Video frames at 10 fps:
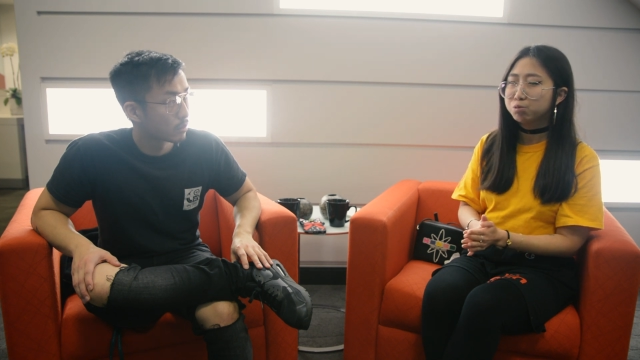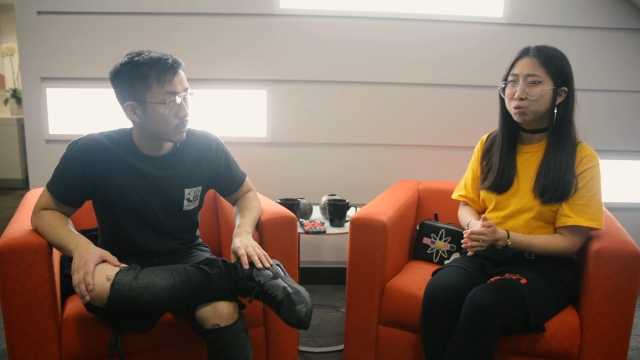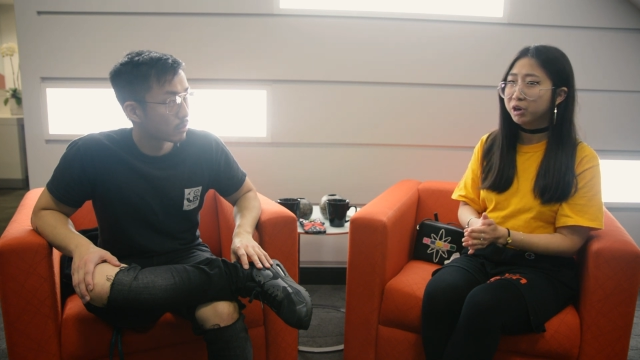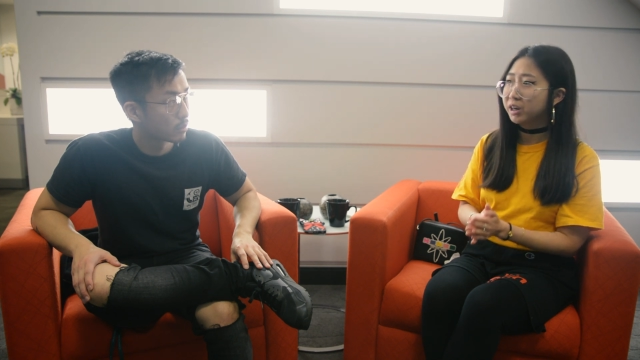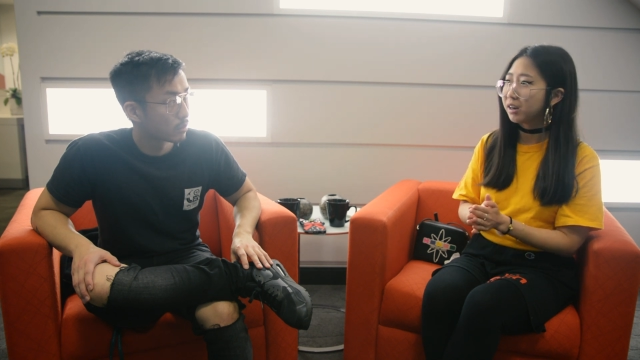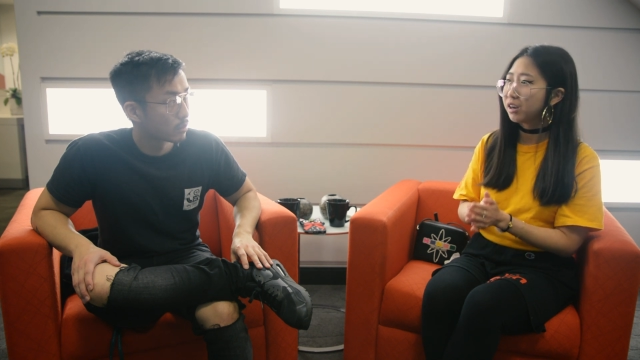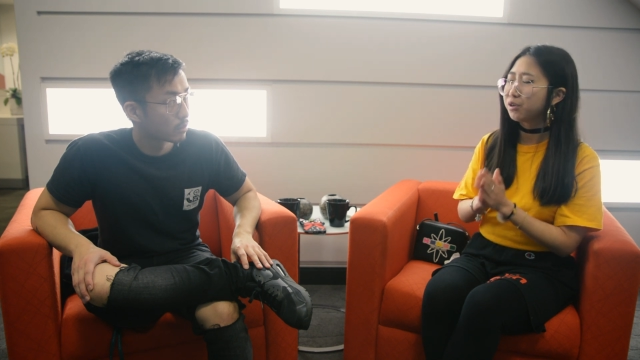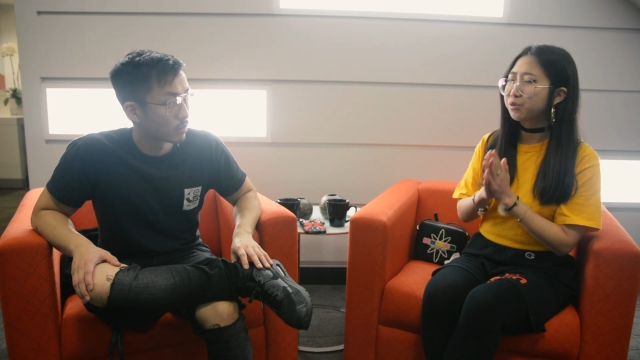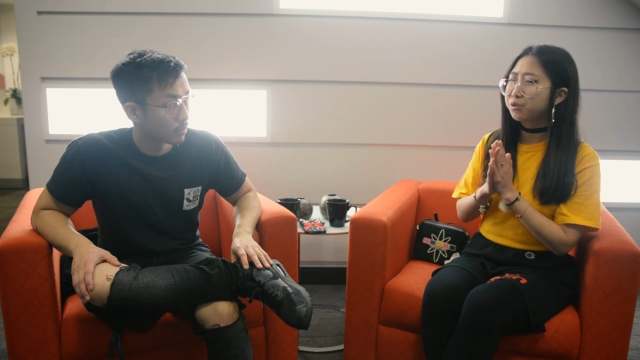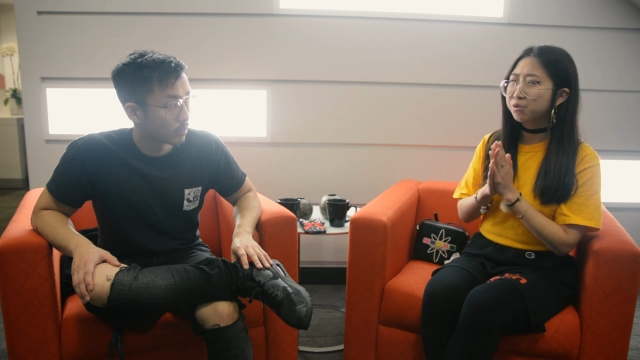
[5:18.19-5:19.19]
Speaker 1: work in a
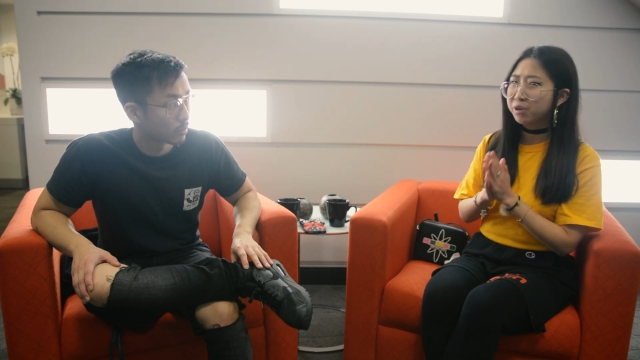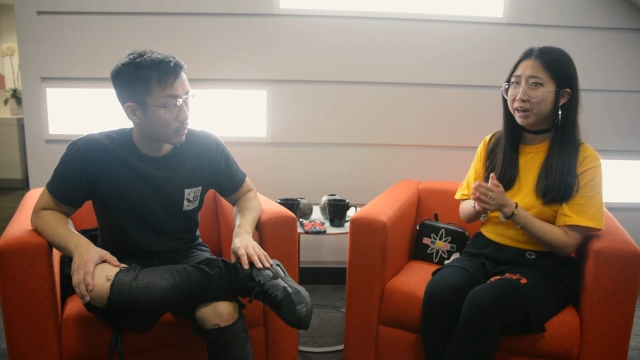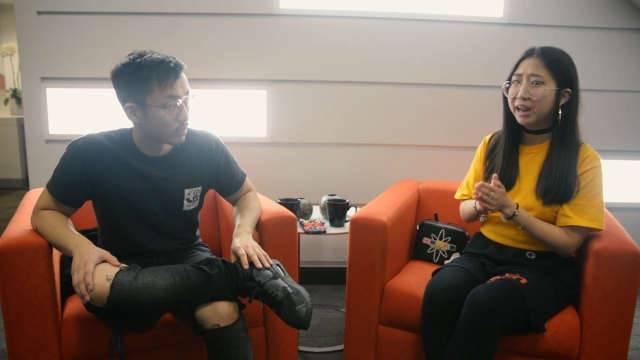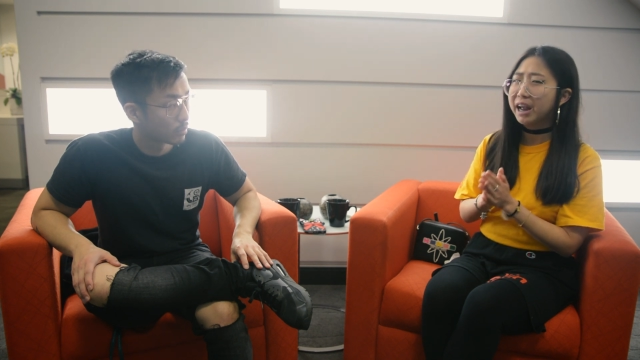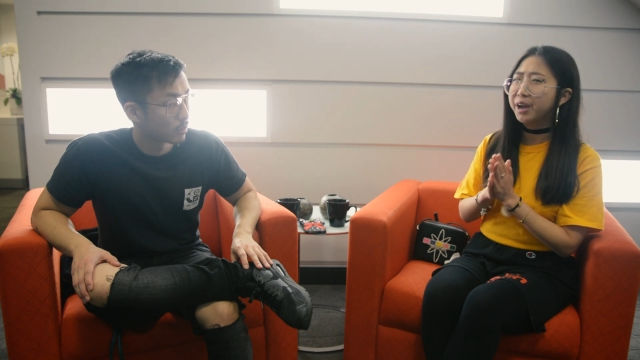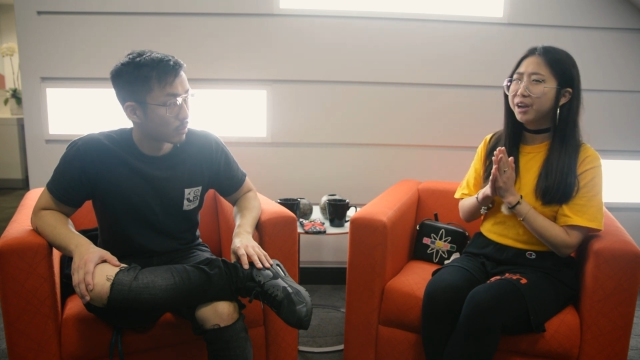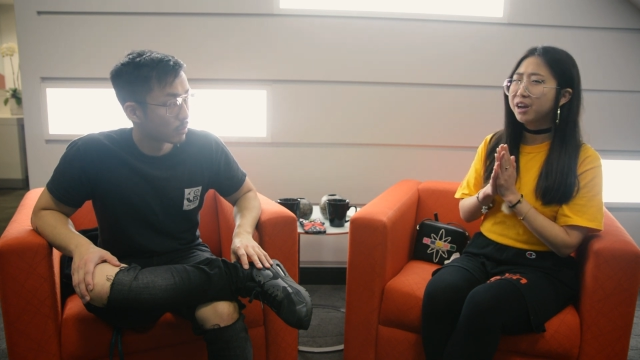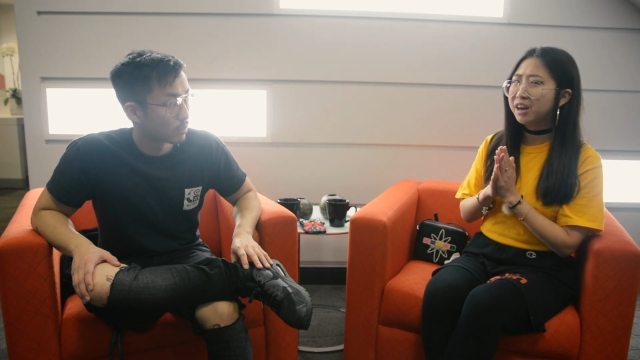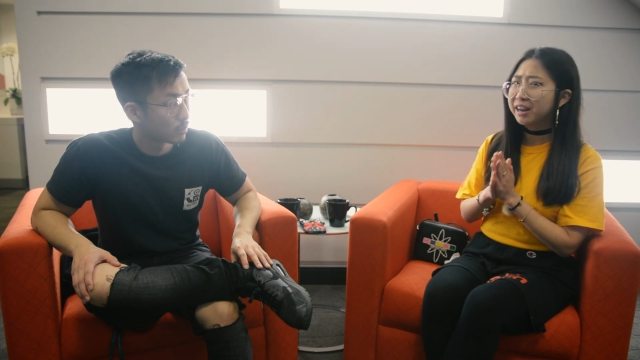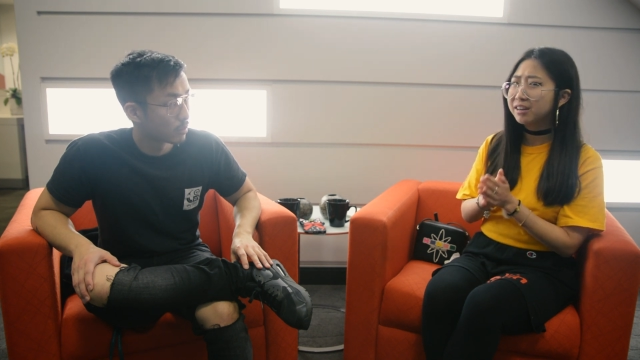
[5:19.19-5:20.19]
grade 8.
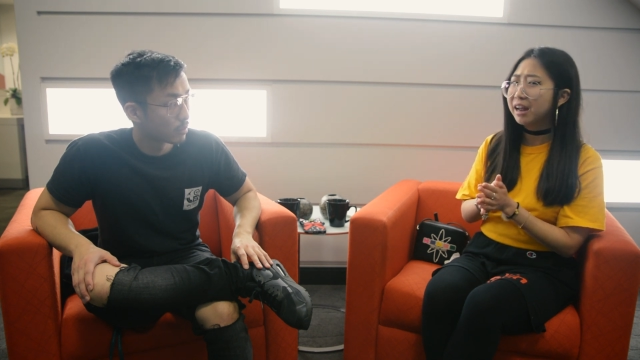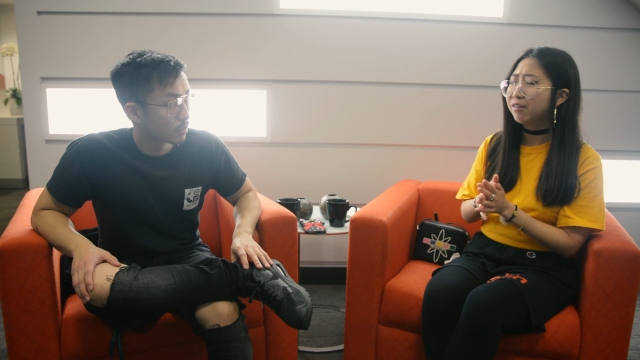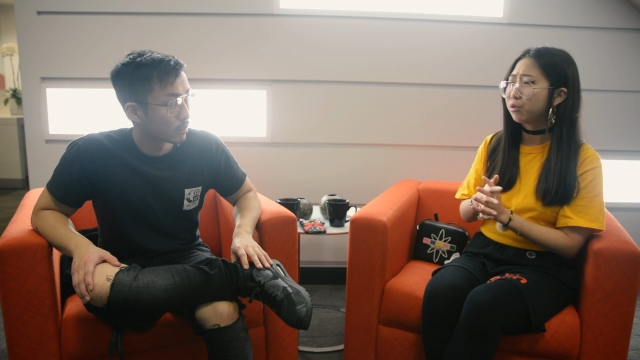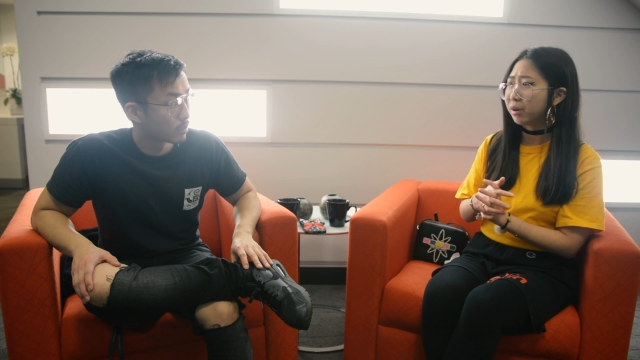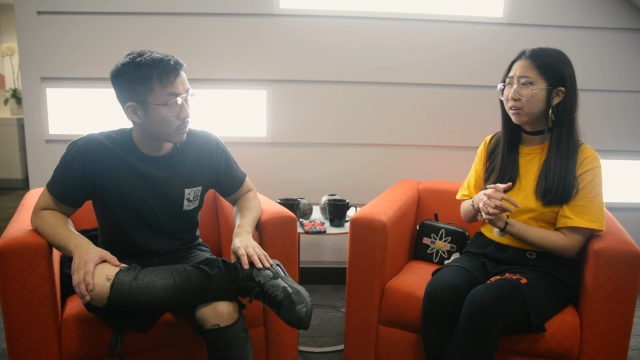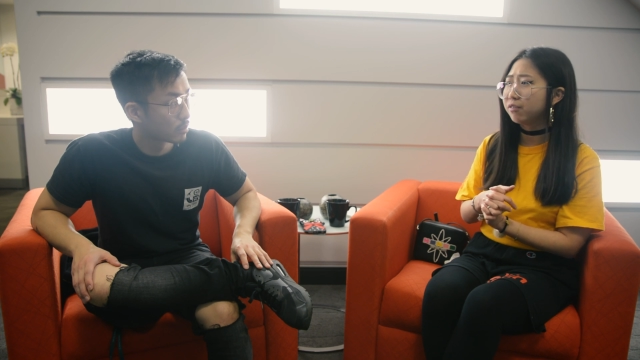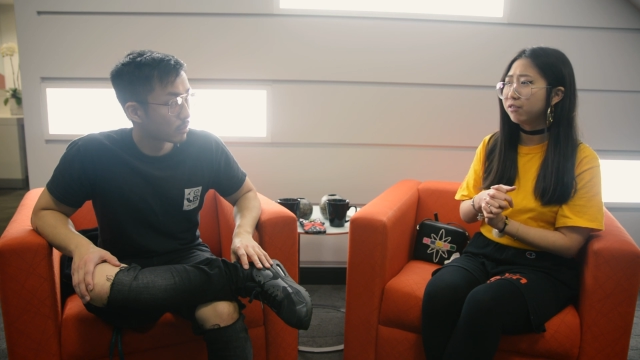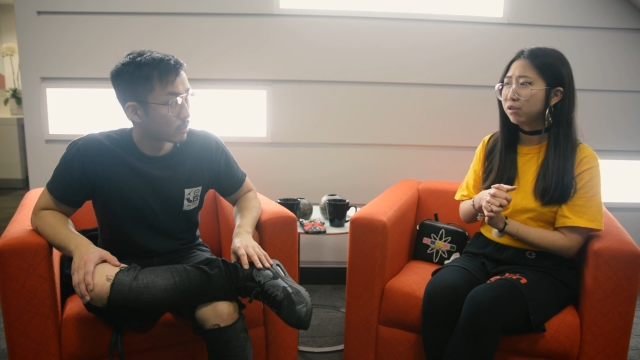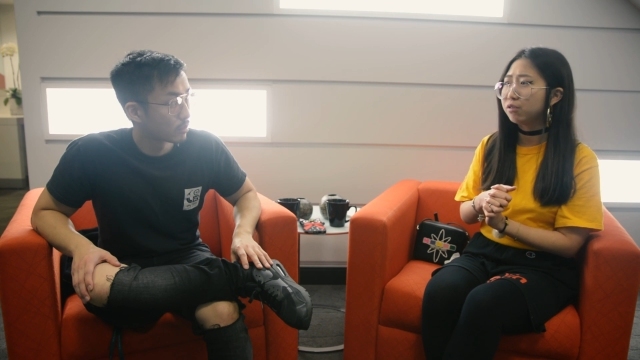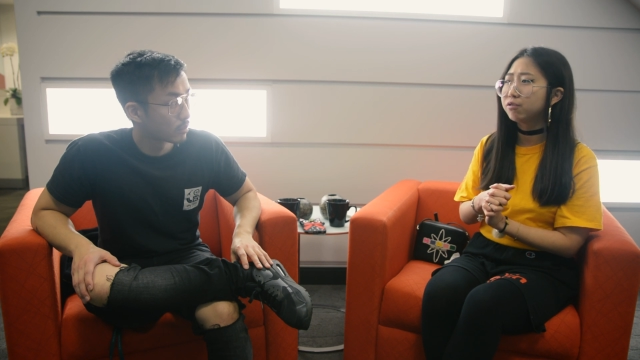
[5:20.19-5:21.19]
I did have quite a
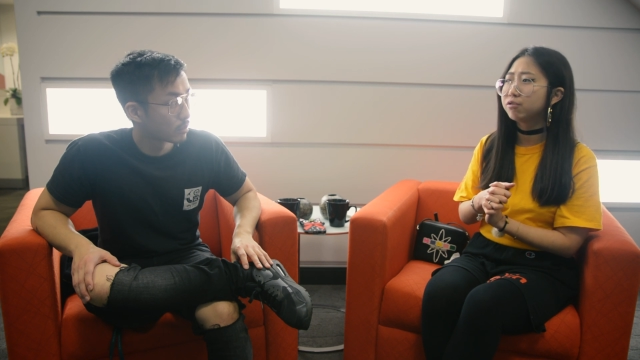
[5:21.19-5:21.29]
few